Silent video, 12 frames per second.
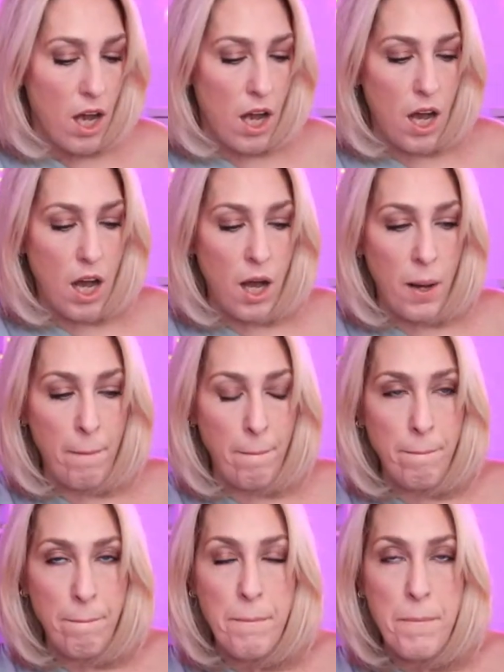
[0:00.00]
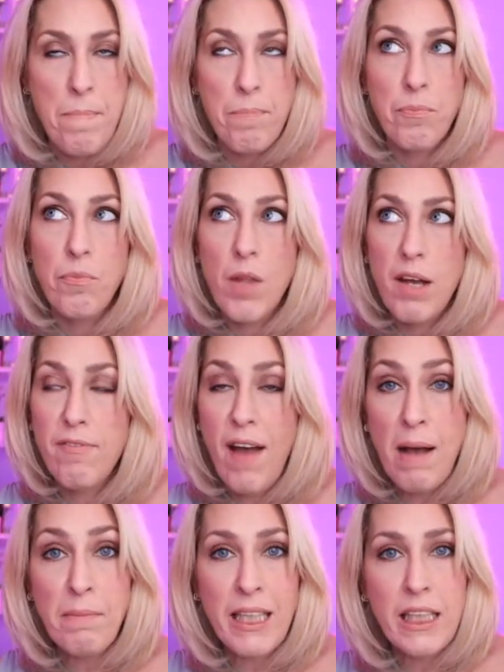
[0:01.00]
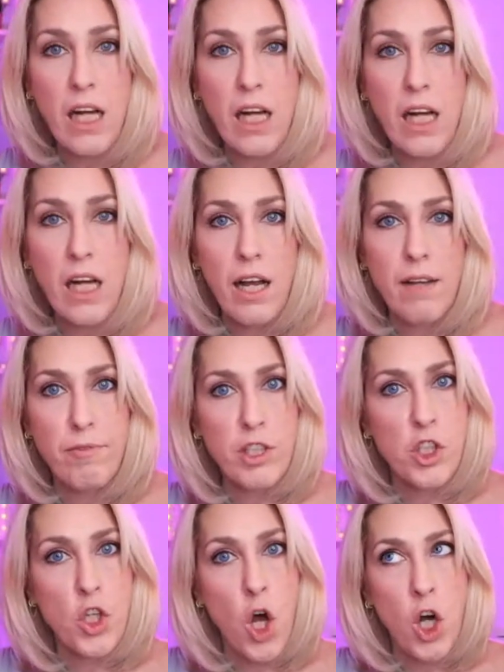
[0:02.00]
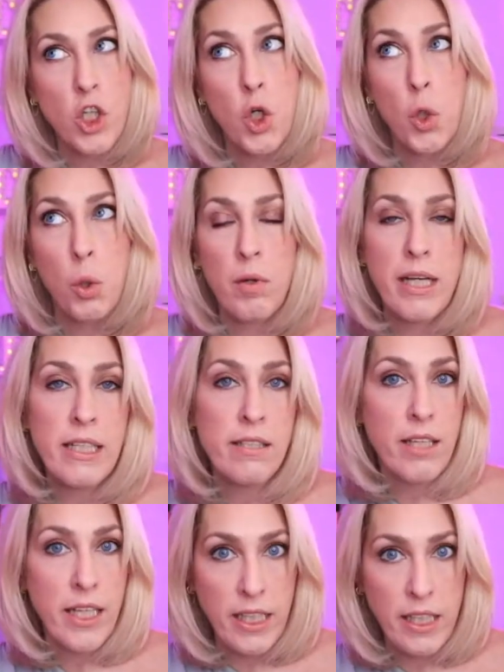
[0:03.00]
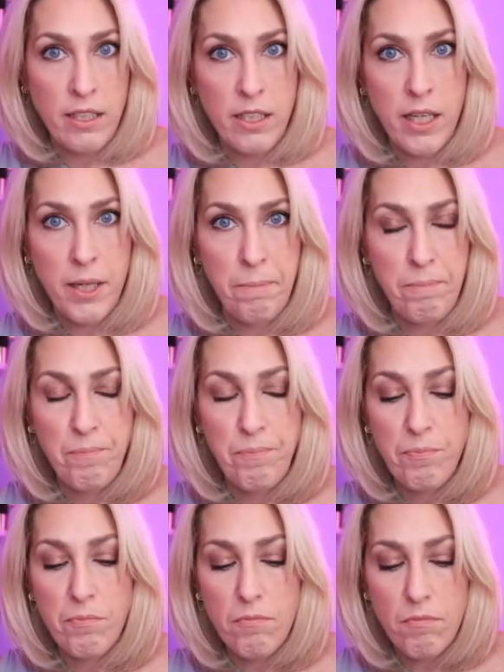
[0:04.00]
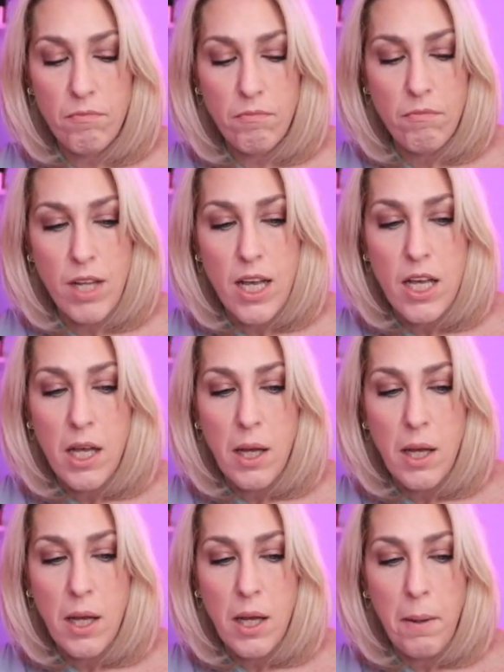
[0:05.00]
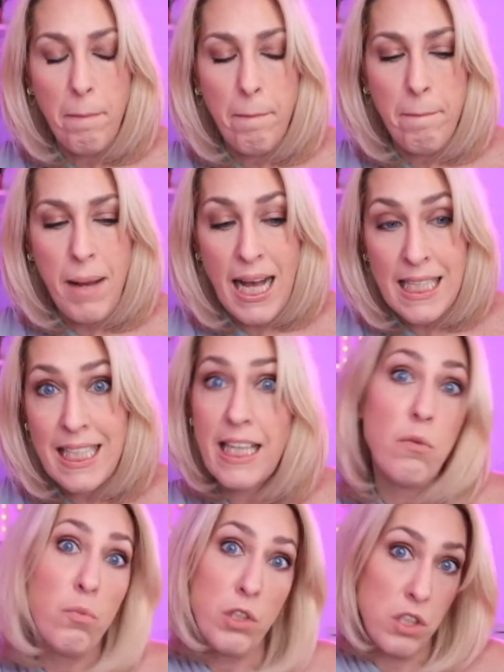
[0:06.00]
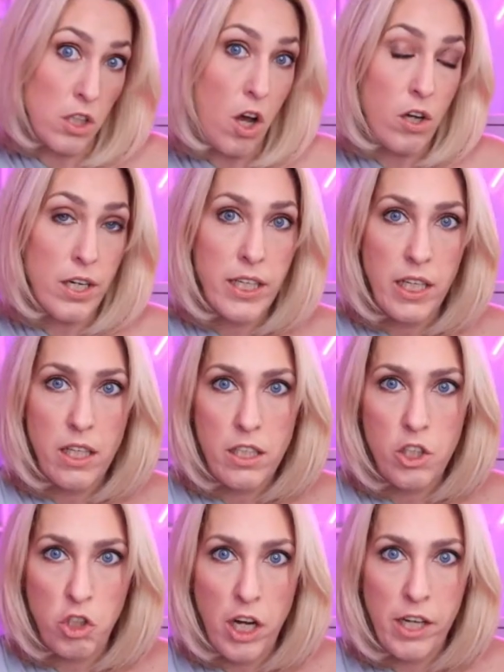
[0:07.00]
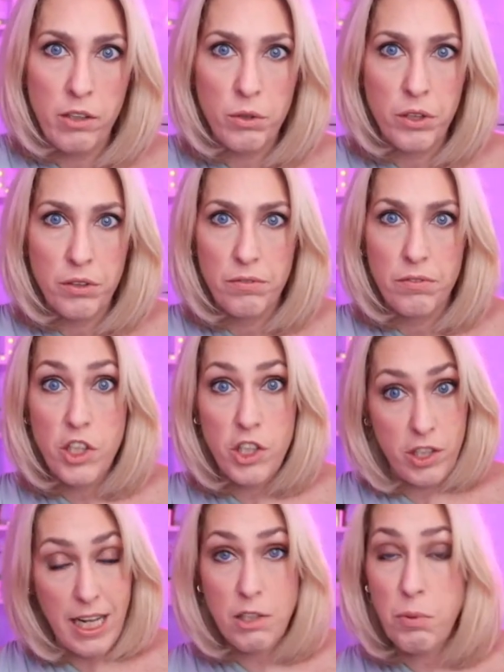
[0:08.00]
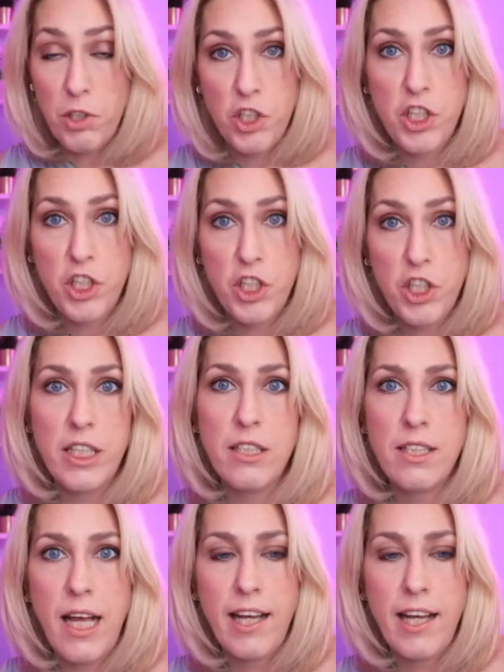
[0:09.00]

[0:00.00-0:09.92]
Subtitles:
Family life was not always easy. Maddie was not an easy child. That's what she's saying.